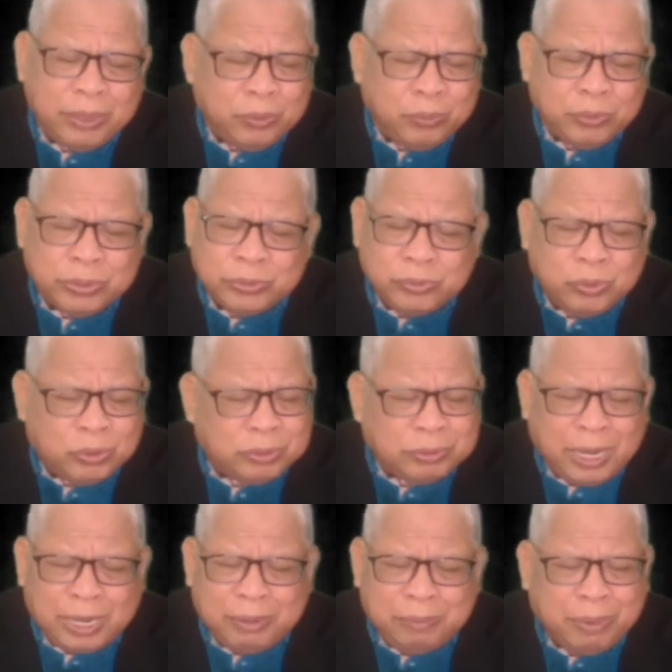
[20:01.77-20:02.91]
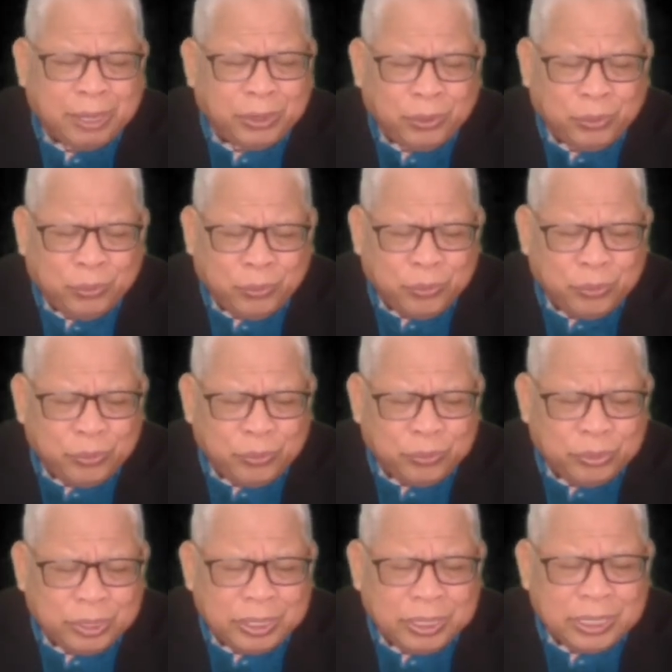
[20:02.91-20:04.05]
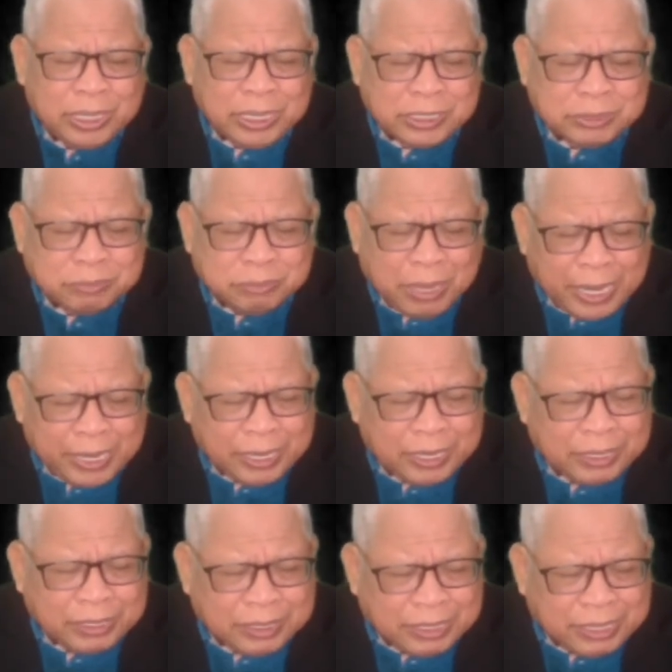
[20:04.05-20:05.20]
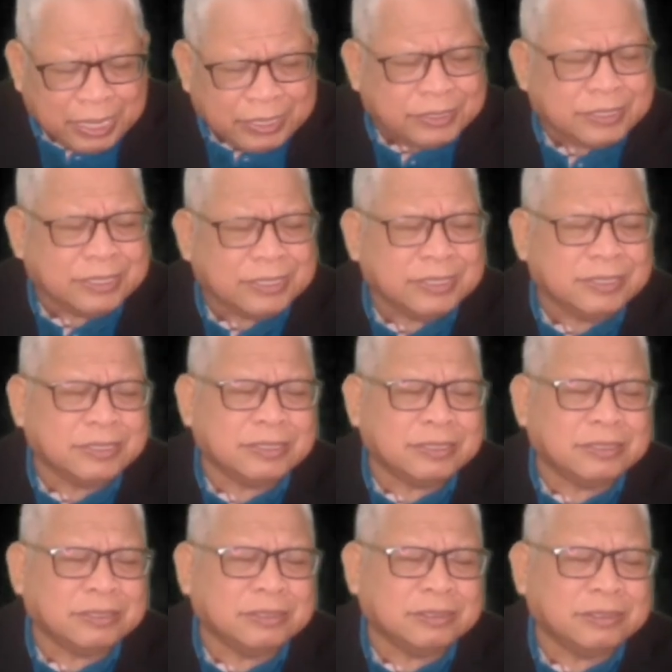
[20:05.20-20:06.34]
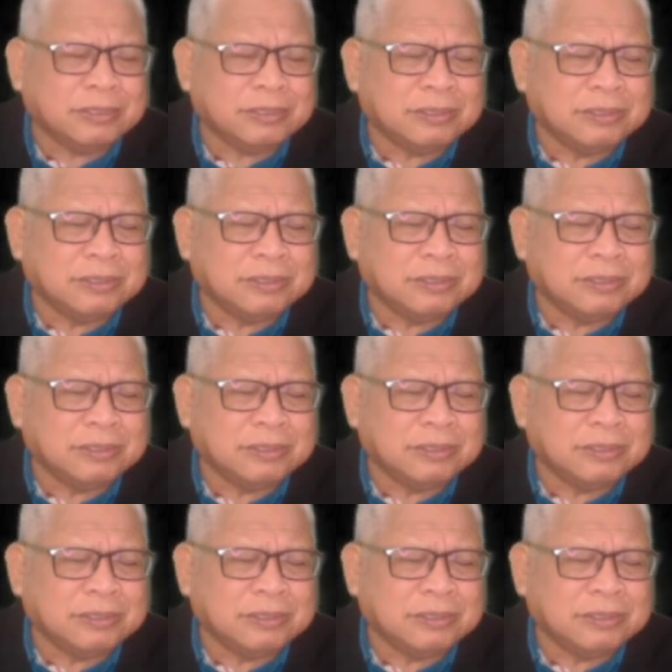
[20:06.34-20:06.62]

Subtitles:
done by you is not done by you, is by the essence.